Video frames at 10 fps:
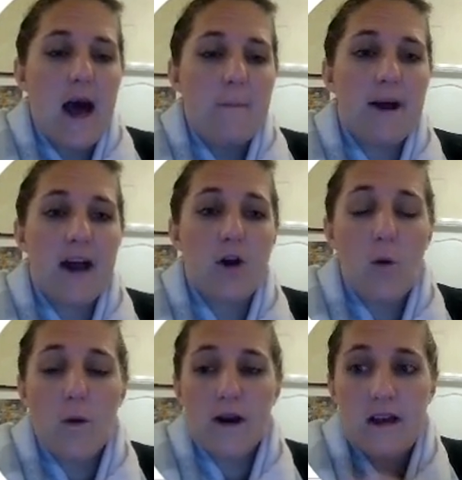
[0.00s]
But I
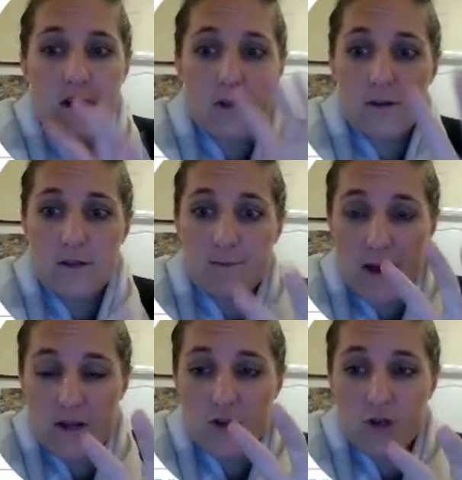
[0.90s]
don't want to
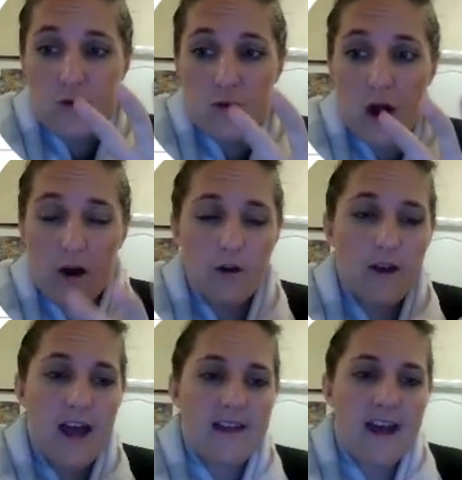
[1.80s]
spend too long
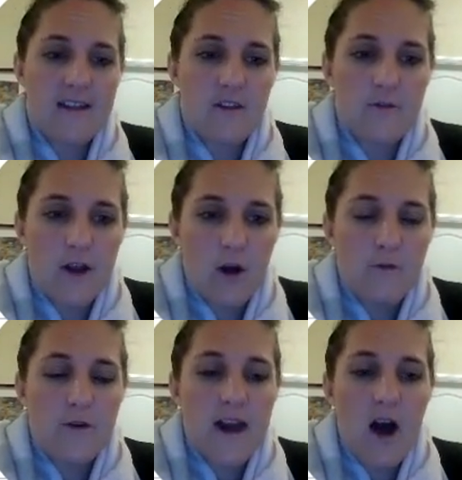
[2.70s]
looking at that in this video.
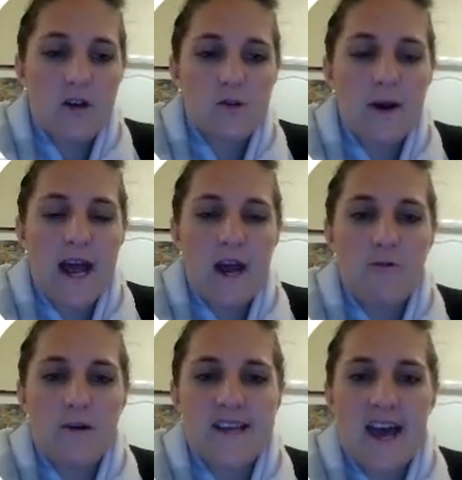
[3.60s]
For now, I just want to end
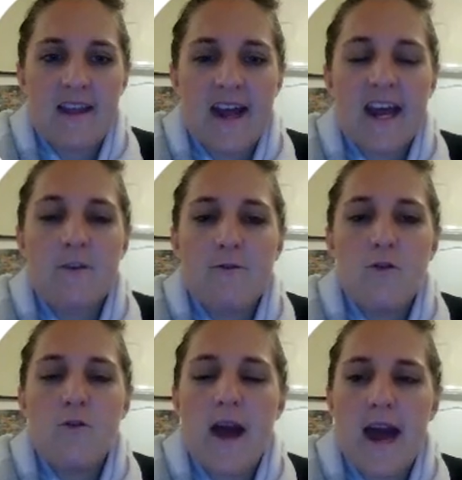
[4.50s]
off by saying that if
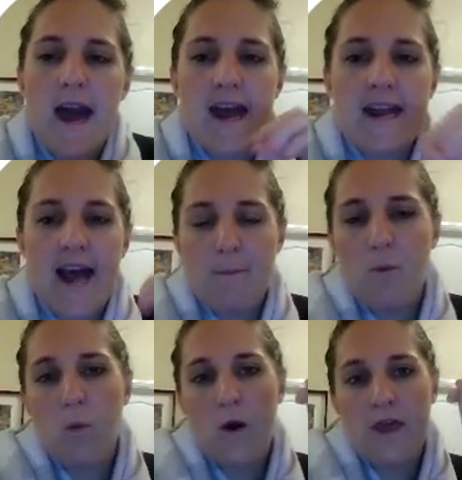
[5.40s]
you end up
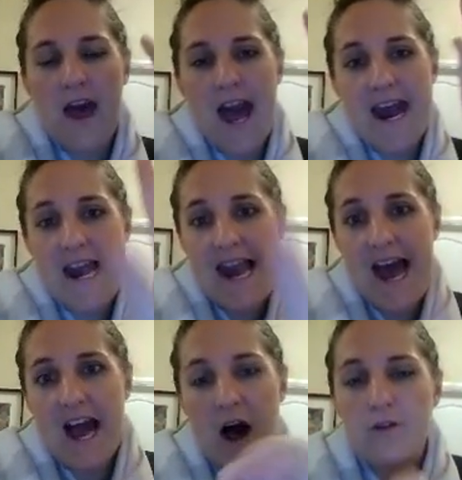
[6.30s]
with a
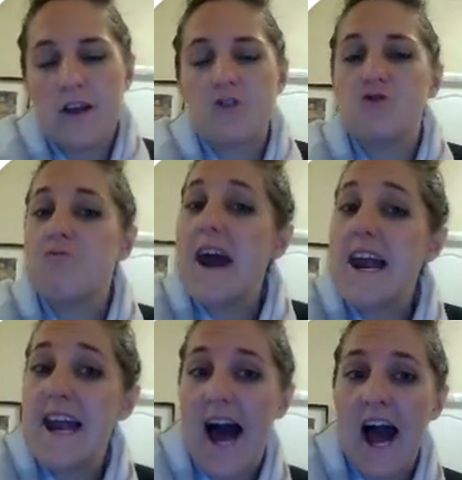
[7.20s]
layout that you
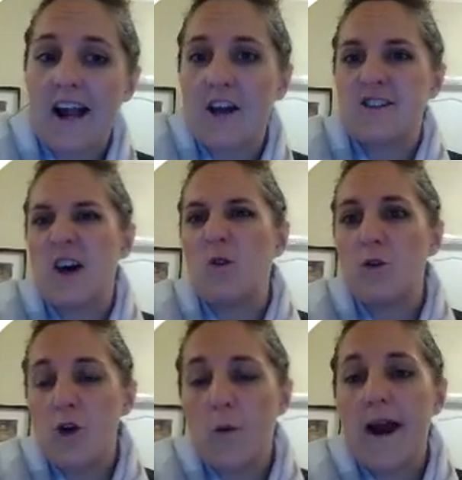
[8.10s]
really like you say, oh,
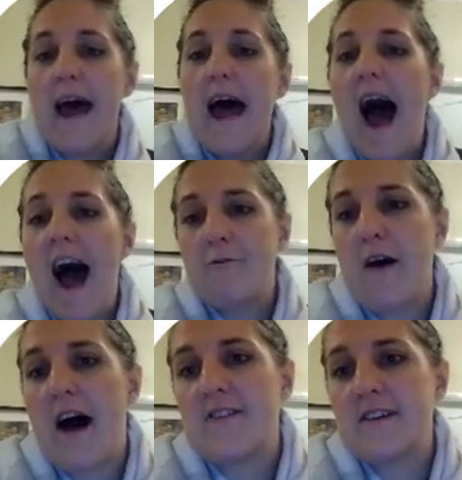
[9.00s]
you know what, I
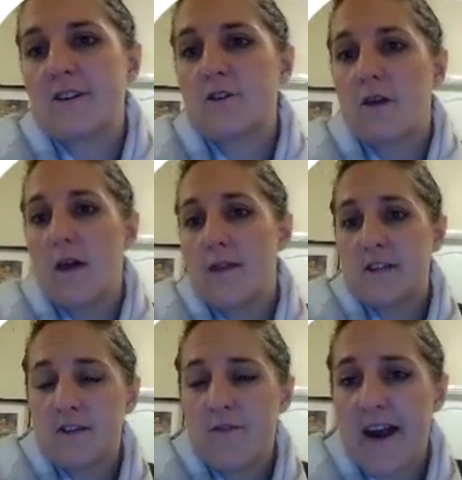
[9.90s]
found
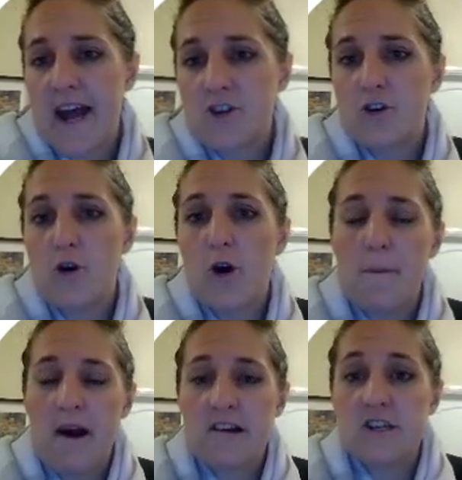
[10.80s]
this financial year
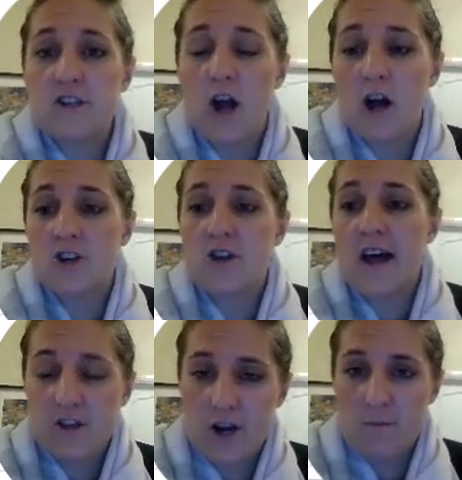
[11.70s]
comparison to last year,
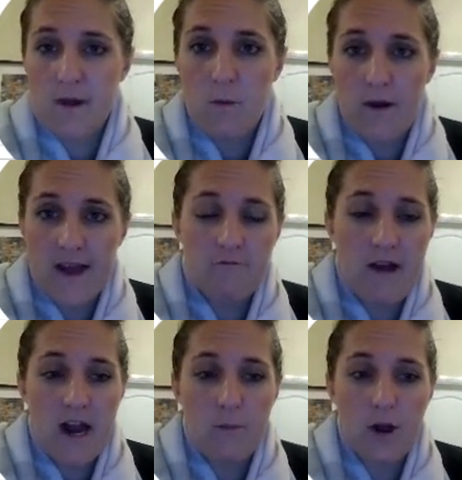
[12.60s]
that's going to be one that I
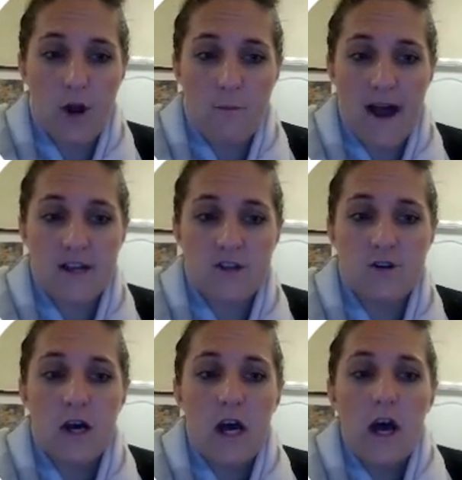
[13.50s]
really want to go back
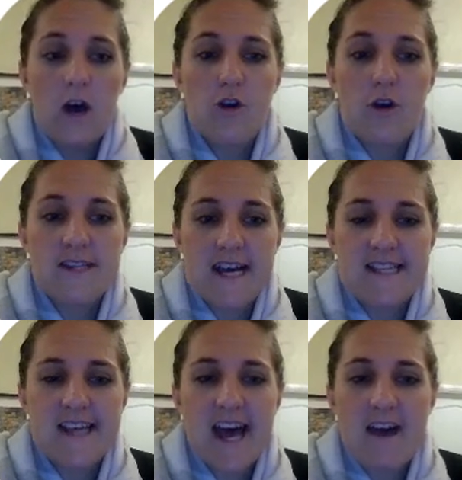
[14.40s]
to. You can say
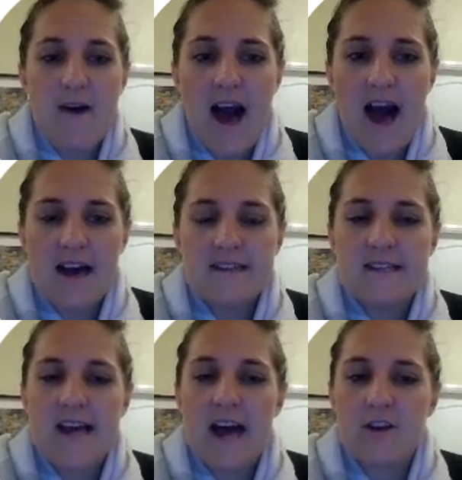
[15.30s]
save
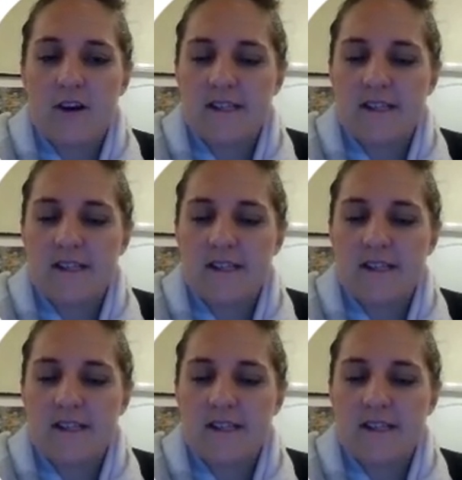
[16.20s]
as, and you can